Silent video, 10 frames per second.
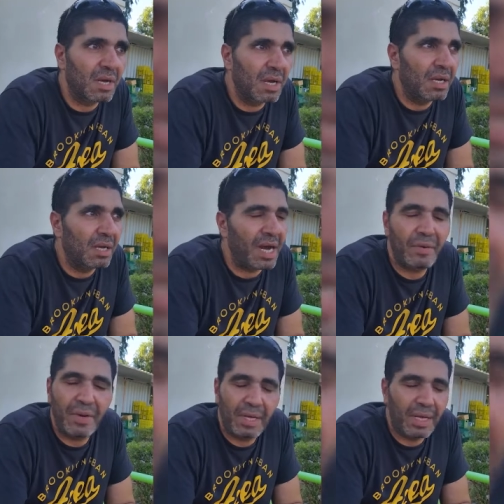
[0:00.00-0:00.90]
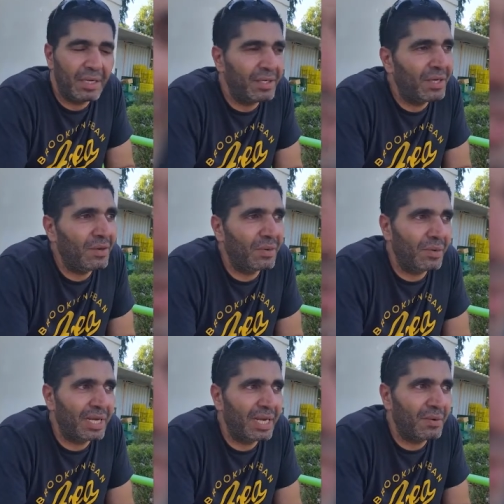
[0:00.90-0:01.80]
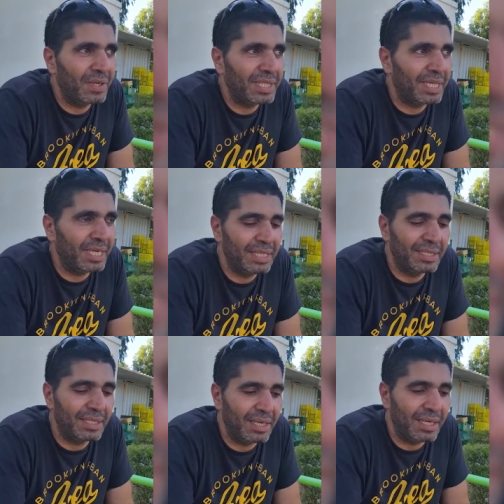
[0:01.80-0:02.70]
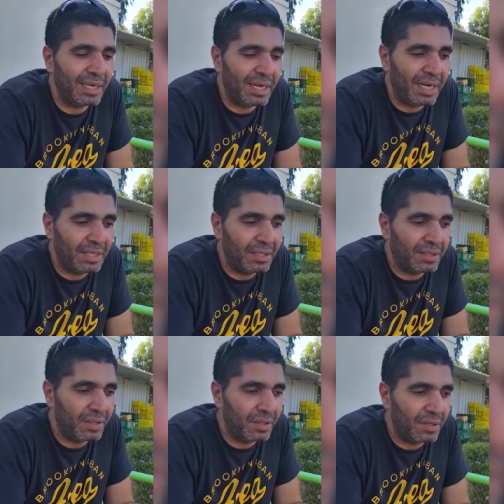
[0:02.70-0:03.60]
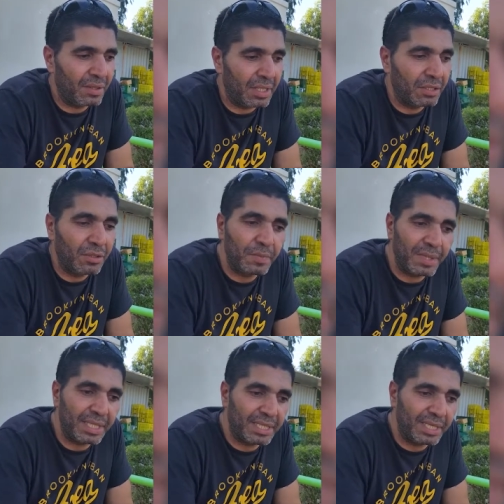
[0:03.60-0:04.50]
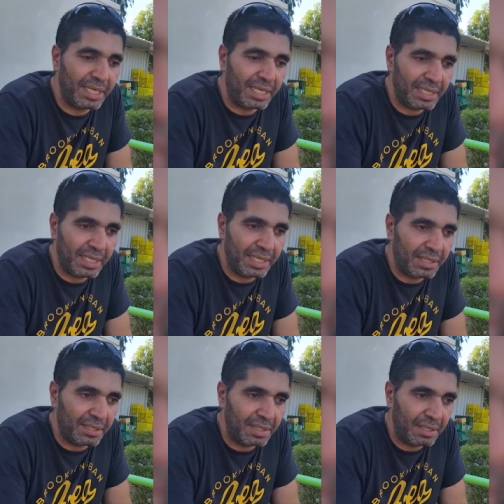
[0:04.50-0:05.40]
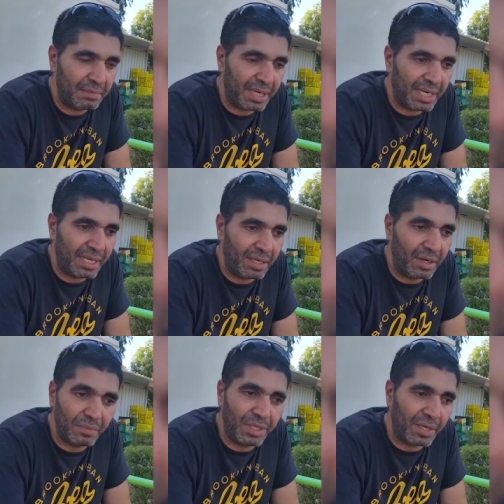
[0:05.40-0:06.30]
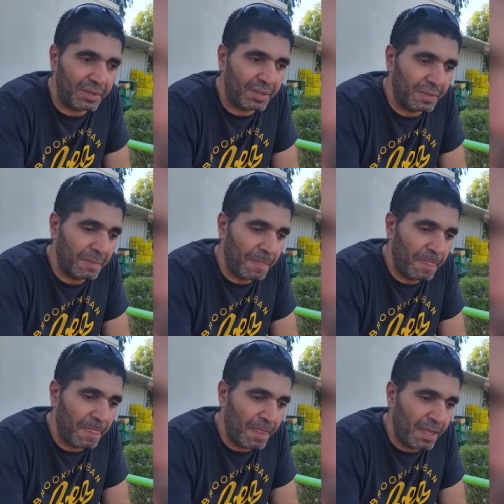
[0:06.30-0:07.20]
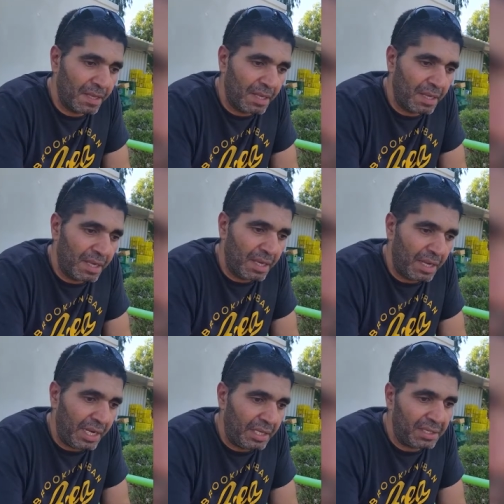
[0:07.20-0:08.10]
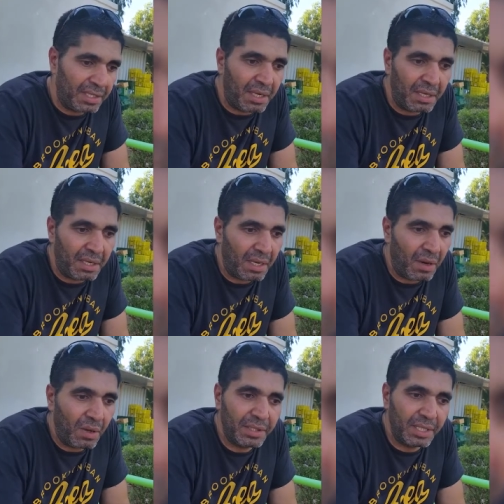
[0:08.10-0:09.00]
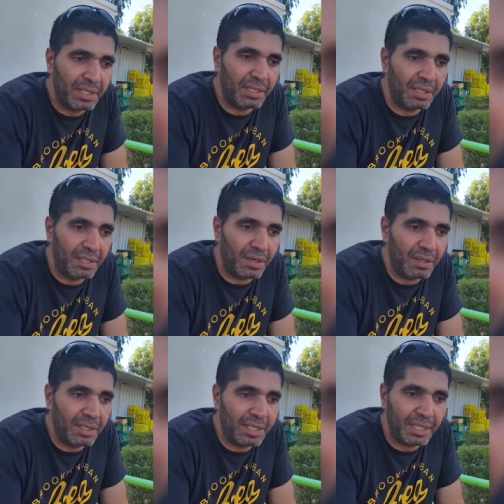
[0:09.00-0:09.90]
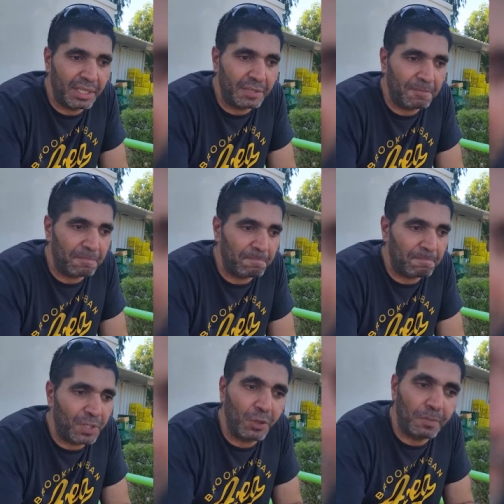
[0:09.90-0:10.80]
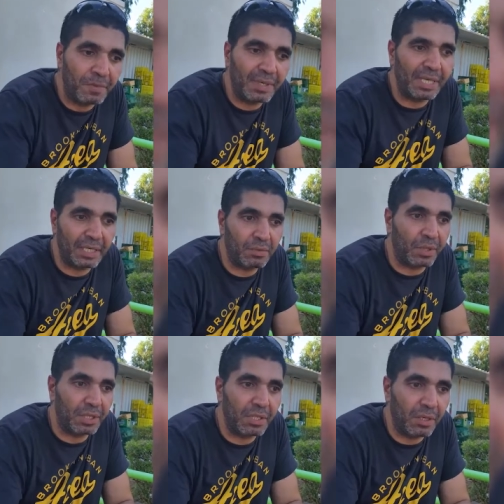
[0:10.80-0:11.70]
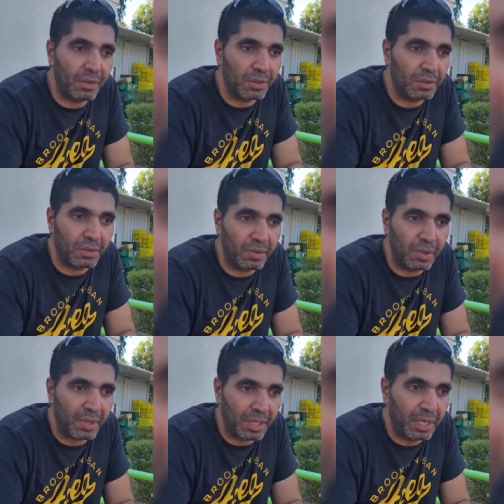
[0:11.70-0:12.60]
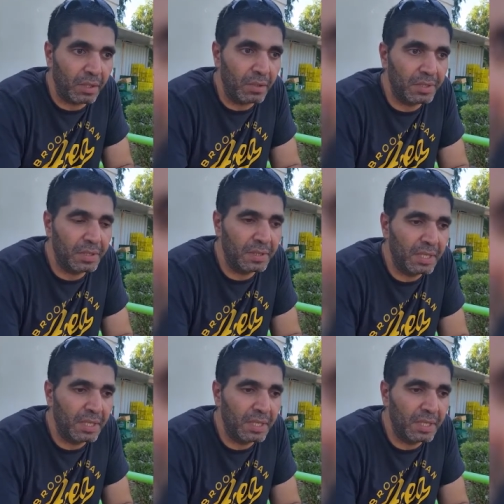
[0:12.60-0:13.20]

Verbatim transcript: You know, when I was a kid, I saw two Palestinian kids in my hometown, and all the supermarket were closed,